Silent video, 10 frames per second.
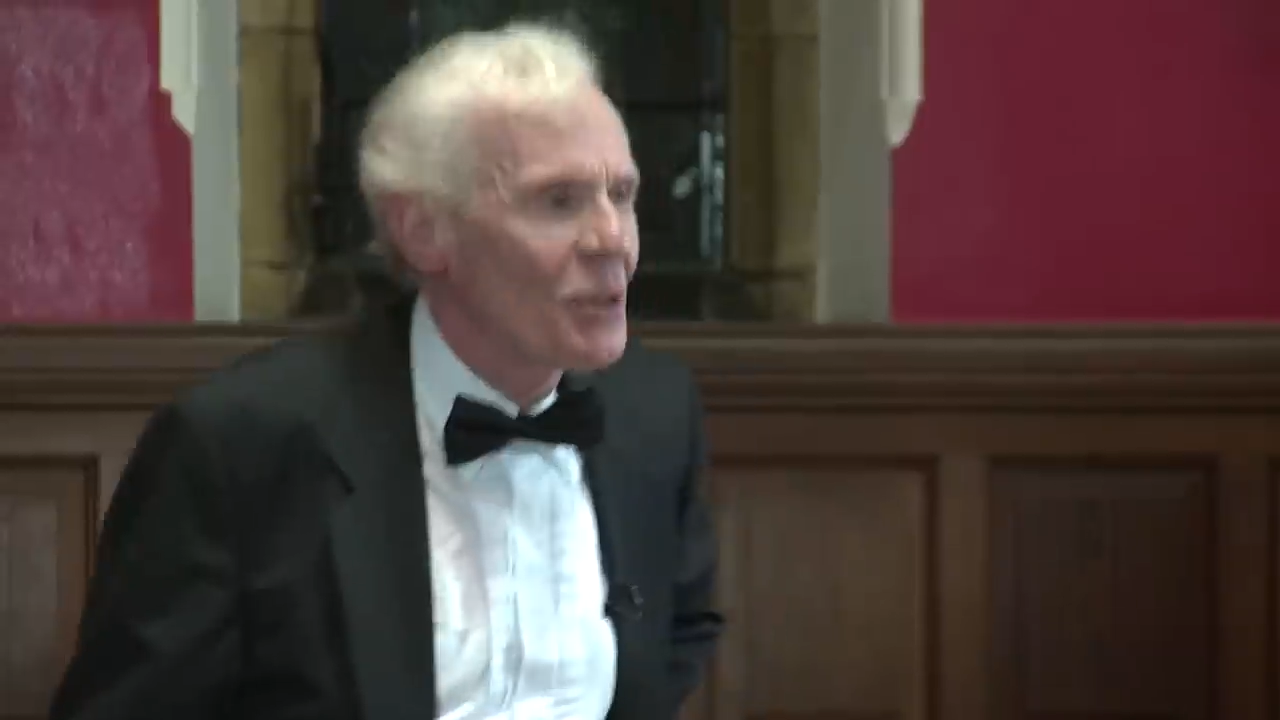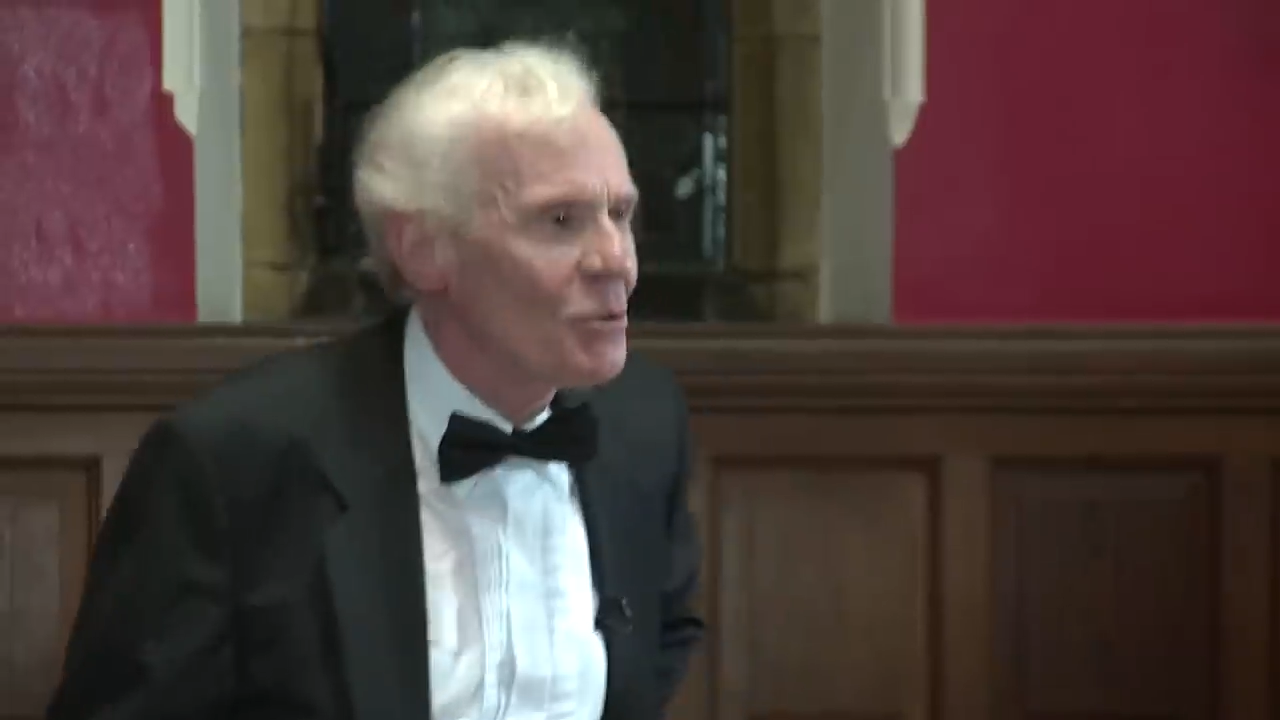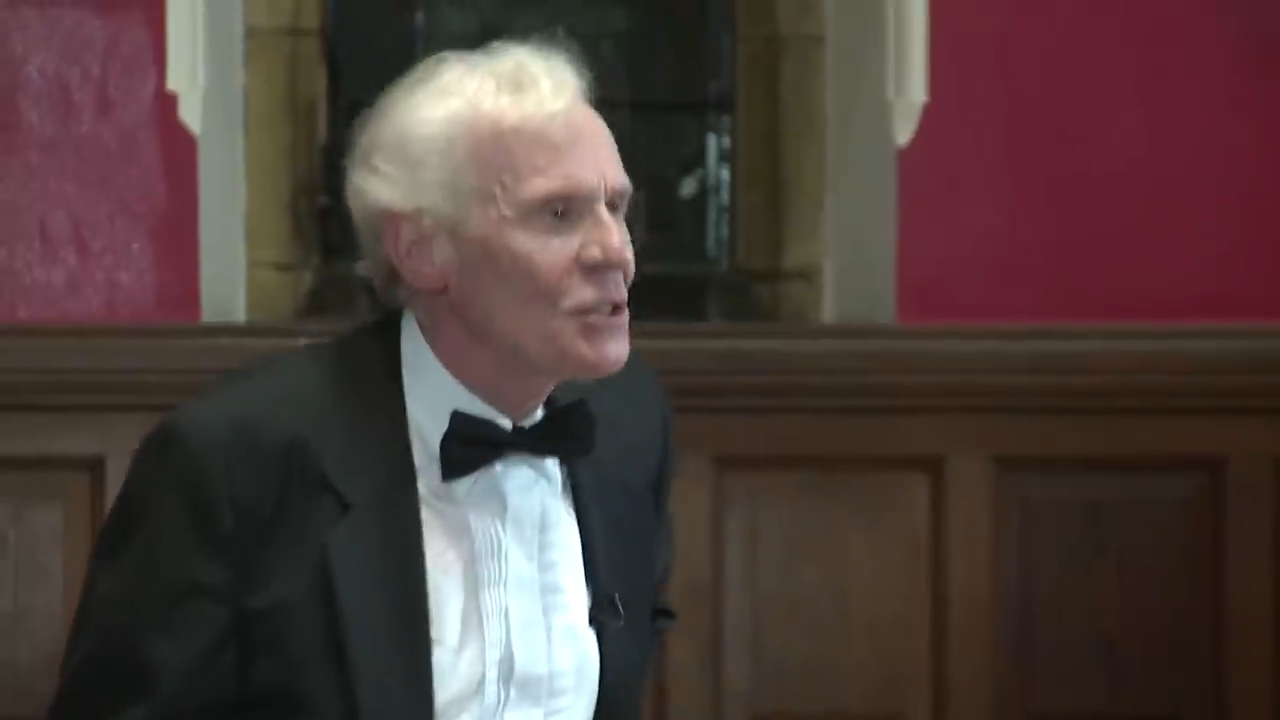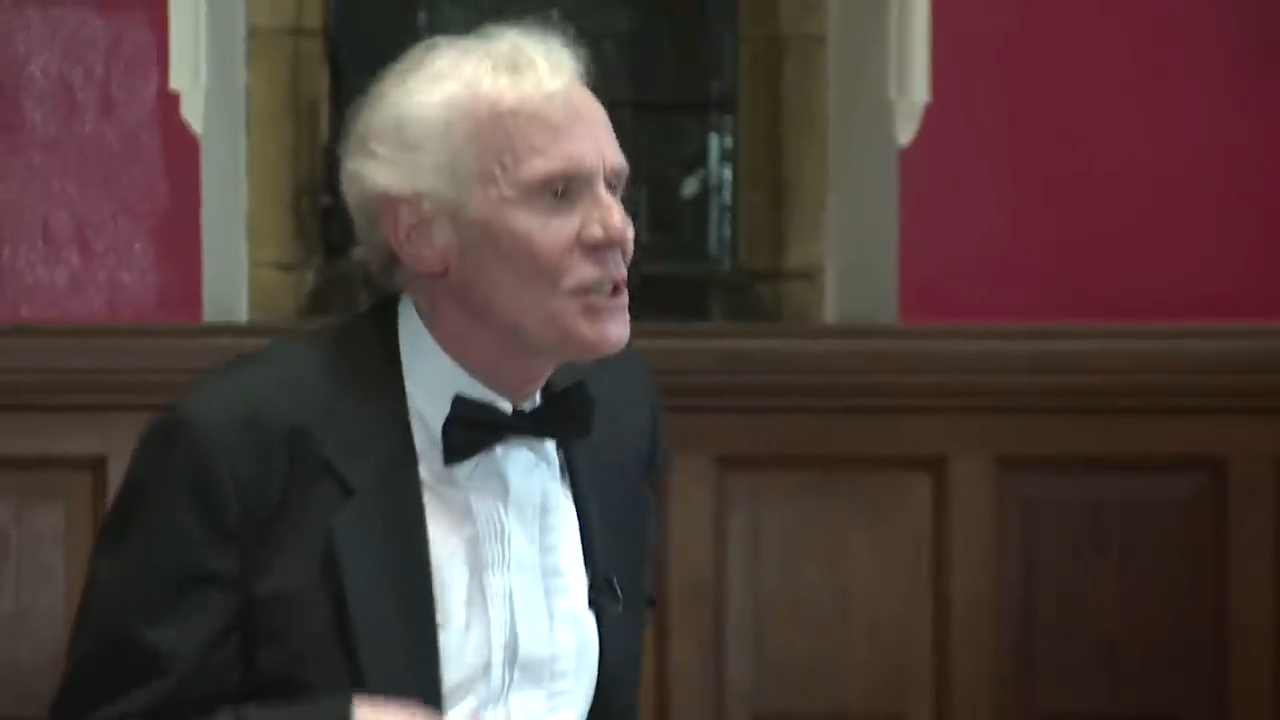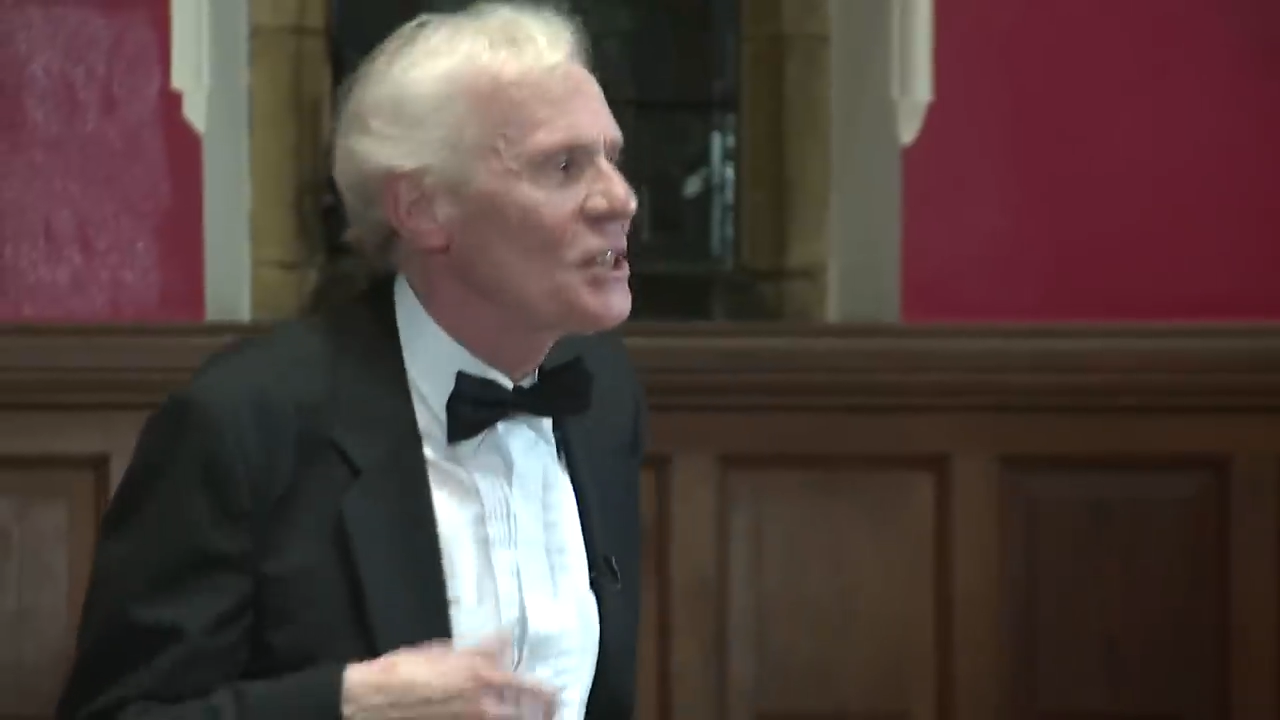whether it's